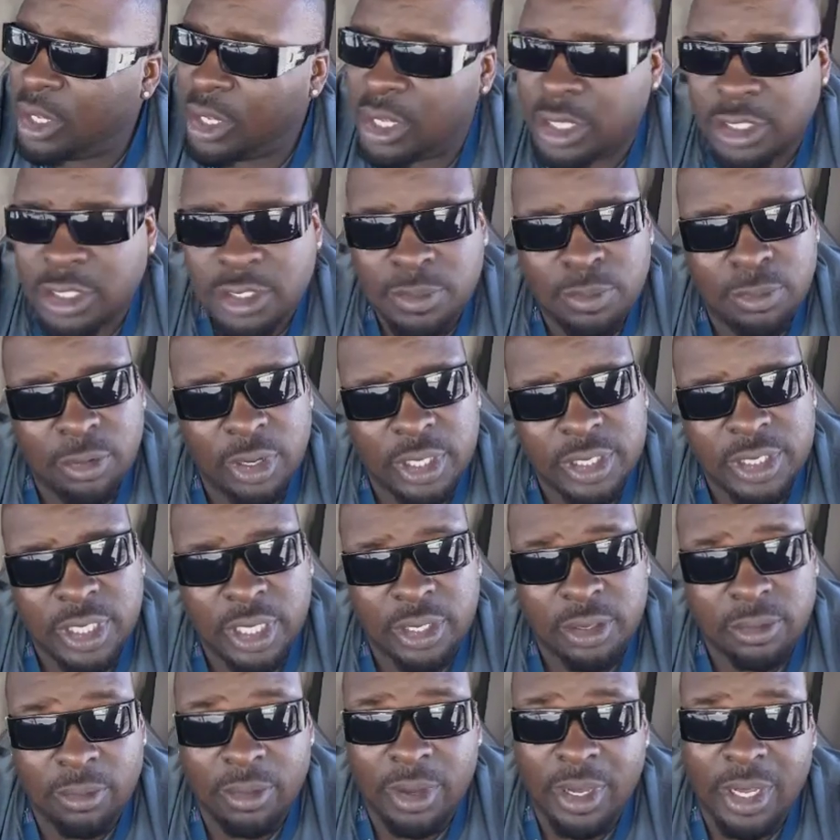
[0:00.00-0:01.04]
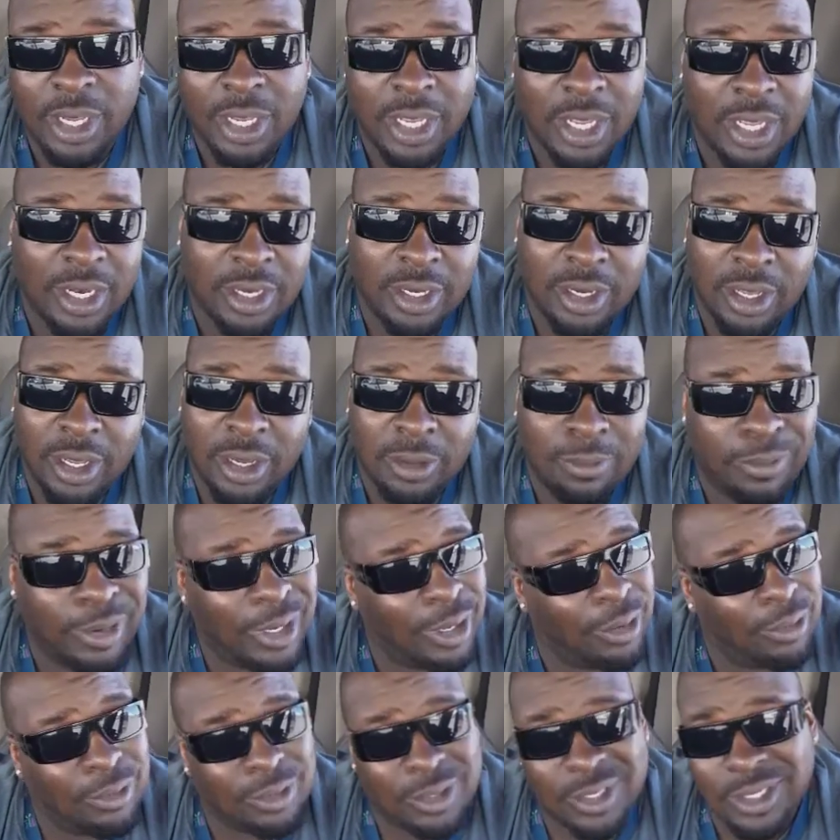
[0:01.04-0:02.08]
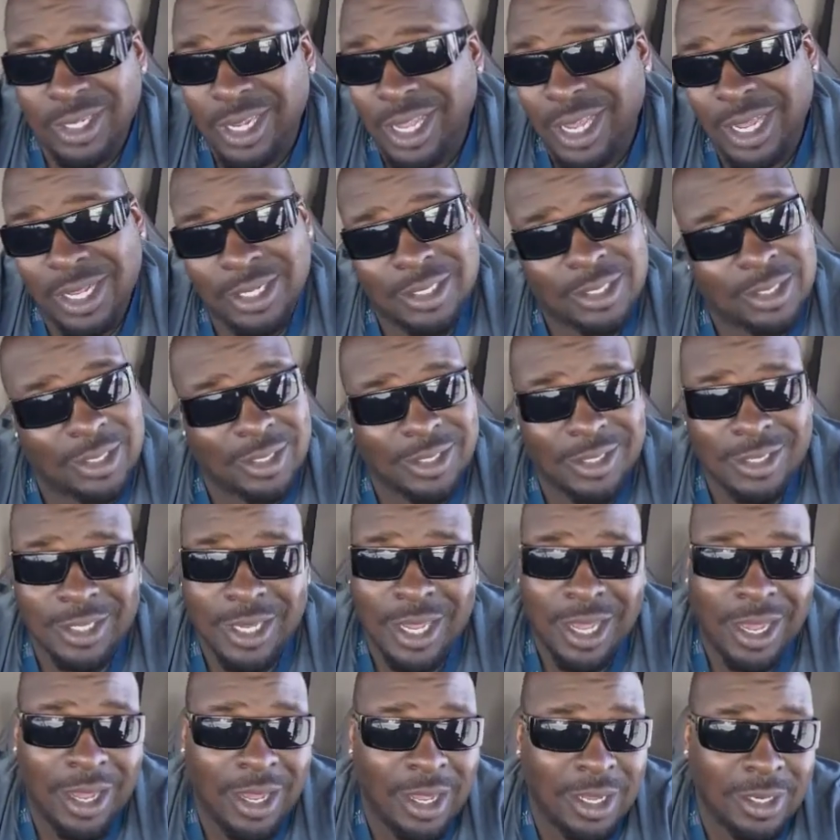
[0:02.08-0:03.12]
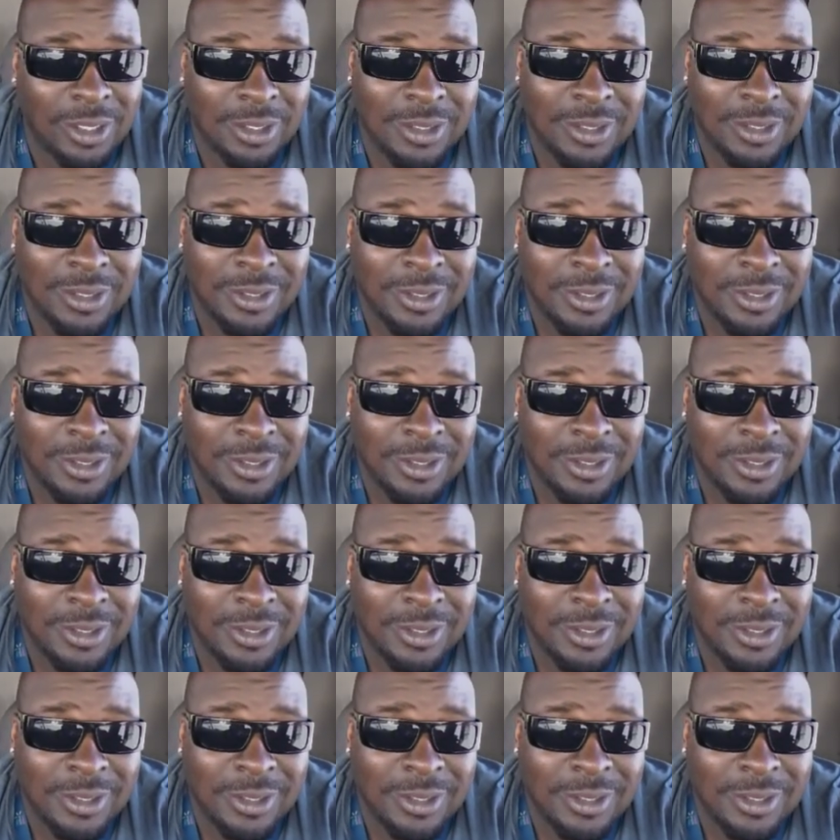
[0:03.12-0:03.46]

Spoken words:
It's your boy G3, and we're going to slide to the side.